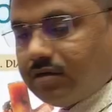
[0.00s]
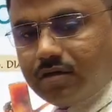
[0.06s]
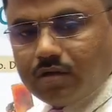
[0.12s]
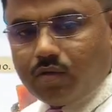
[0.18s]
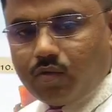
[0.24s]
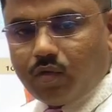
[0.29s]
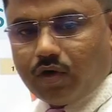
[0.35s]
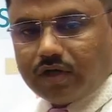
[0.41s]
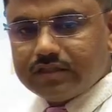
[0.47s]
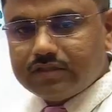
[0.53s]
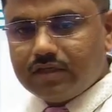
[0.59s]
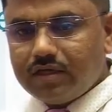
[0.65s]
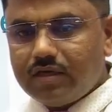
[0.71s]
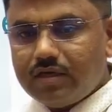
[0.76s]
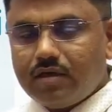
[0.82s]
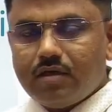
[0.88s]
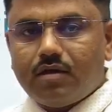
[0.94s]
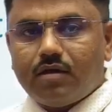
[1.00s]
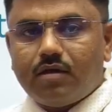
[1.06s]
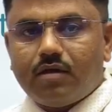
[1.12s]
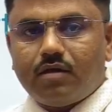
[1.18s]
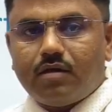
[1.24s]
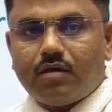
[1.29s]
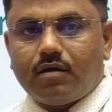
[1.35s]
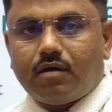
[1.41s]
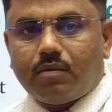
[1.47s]
What is the
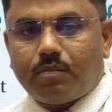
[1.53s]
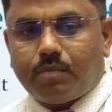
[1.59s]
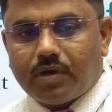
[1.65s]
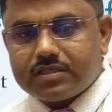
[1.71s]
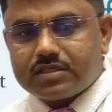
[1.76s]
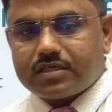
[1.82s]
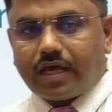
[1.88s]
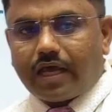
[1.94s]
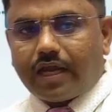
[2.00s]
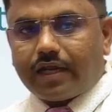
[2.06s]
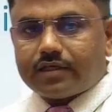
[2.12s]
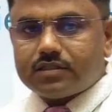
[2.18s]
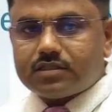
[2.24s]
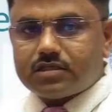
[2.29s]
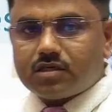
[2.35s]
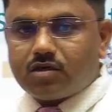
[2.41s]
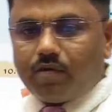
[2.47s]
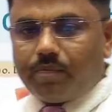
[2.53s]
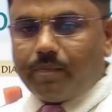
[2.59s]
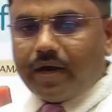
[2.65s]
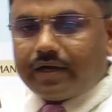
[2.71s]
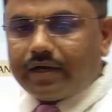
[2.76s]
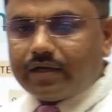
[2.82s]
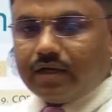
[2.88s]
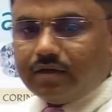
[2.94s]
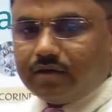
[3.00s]
first characteristic of
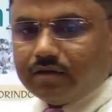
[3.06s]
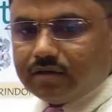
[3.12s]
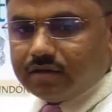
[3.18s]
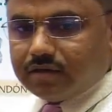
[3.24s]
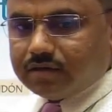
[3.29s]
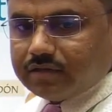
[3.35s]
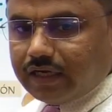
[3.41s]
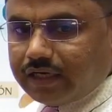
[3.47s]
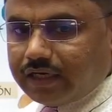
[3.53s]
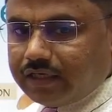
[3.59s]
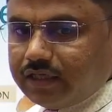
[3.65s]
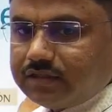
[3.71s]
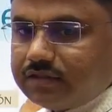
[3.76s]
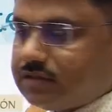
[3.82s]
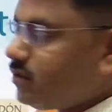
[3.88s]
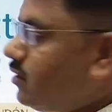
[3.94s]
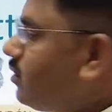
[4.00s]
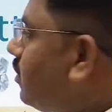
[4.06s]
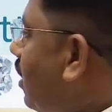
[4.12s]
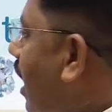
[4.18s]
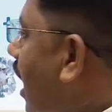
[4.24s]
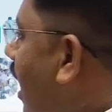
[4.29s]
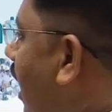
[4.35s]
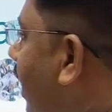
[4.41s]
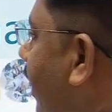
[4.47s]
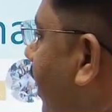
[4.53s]
matter? That is
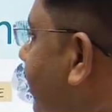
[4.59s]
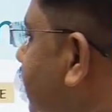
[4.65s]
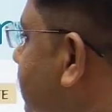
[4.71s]
hardness.